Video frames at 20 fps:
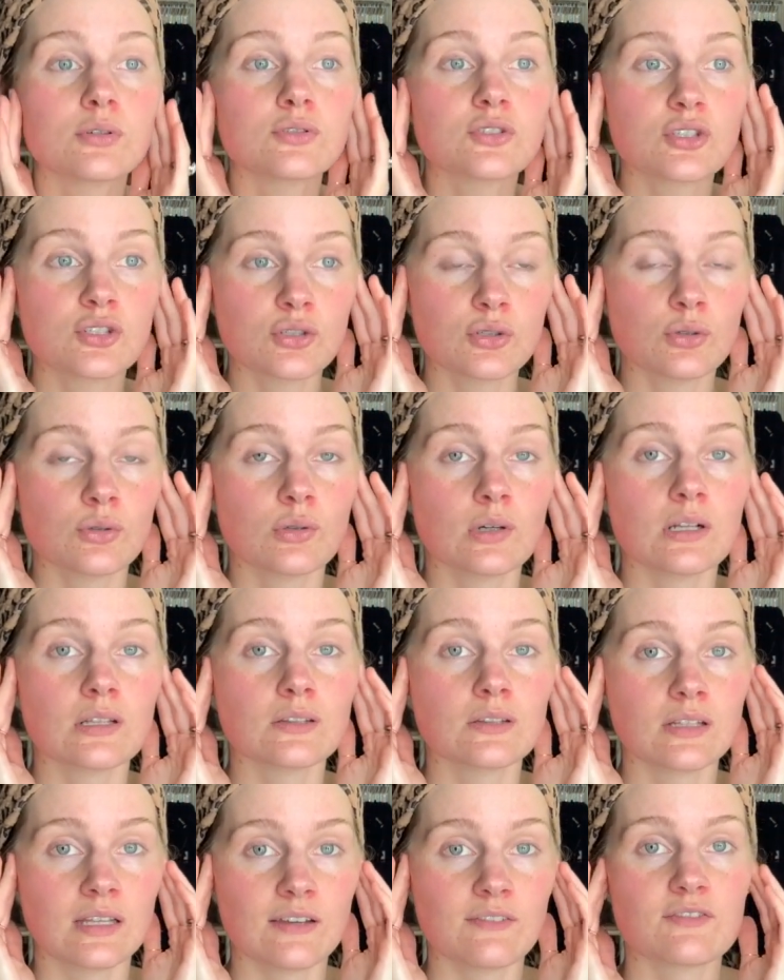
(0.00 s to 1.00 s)
to
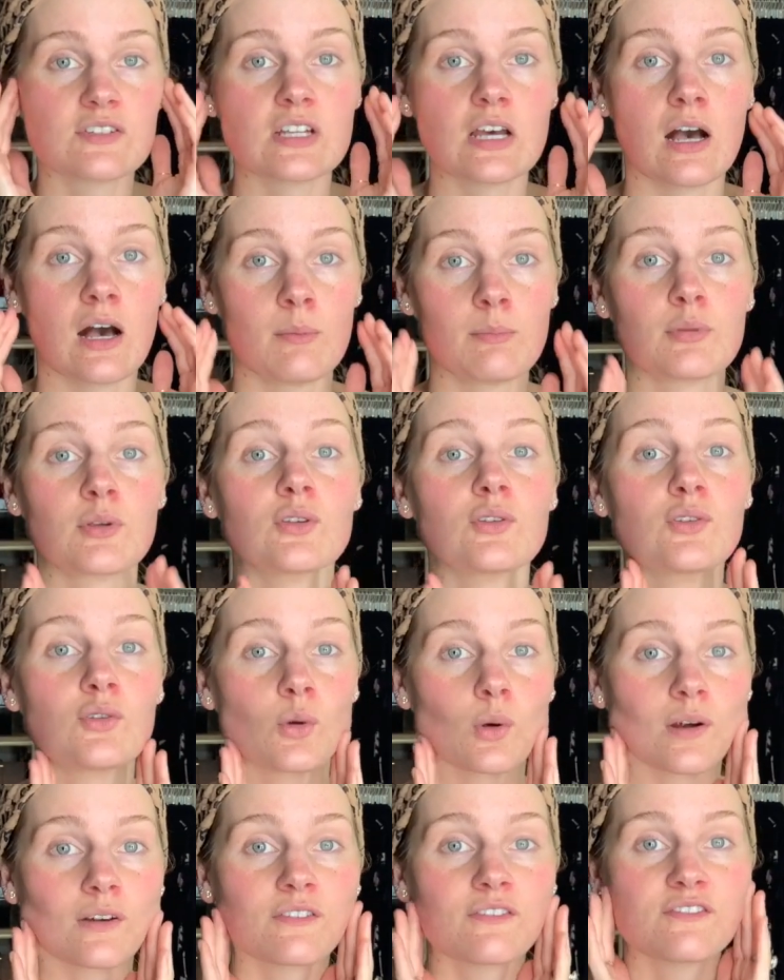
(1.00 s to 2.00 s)
lift up
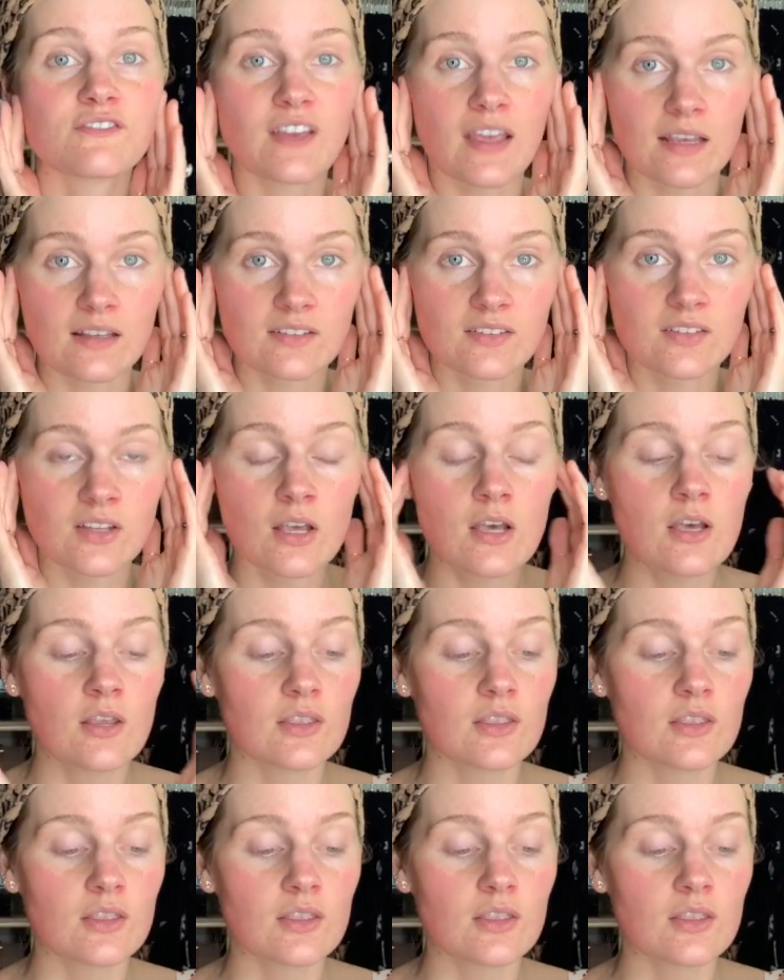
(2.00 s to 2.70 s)
your face.